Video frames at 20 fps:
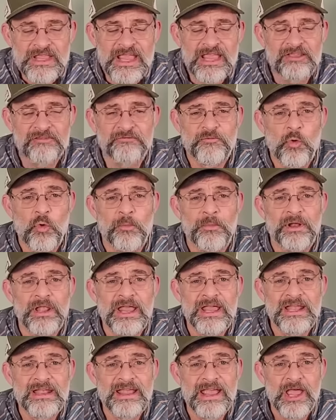It's
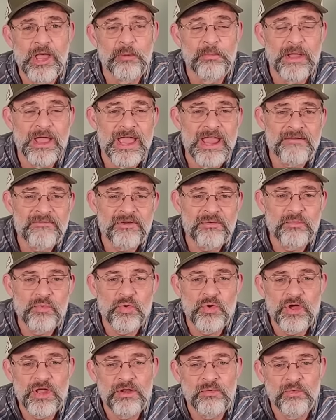formulated to help
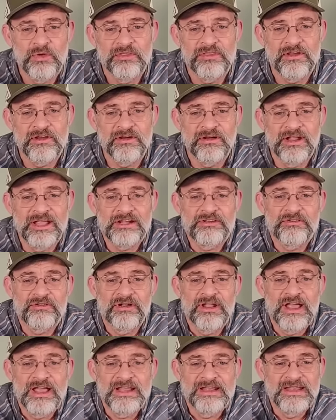everyone with their
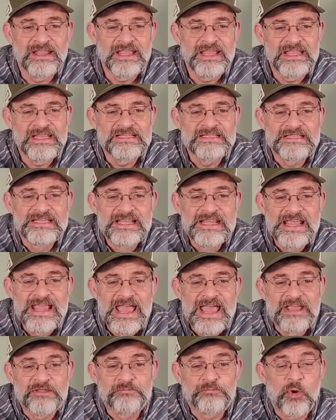electrolyte needs
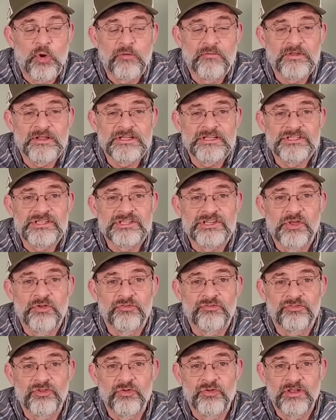and it's perfectly
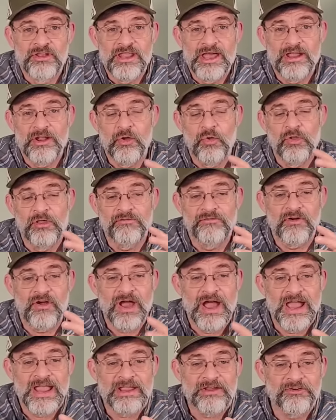su- suited not only for
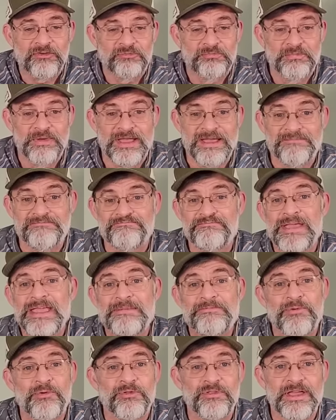hikers, but
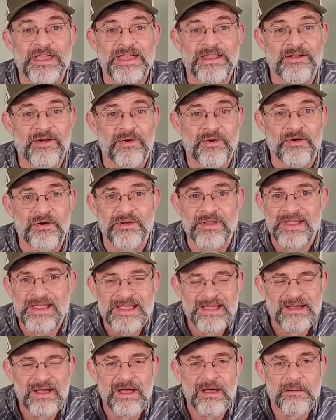people that are
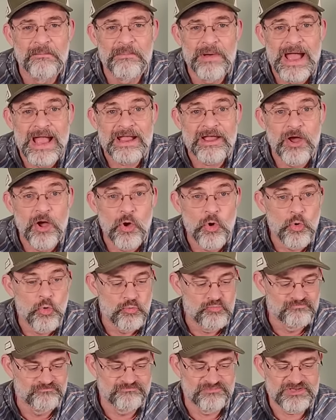uh, back
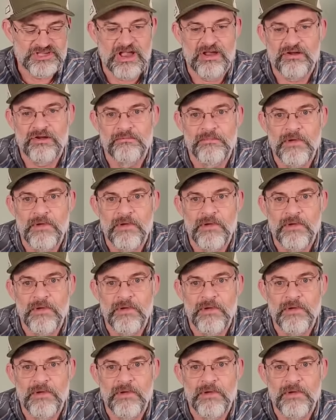home, soccer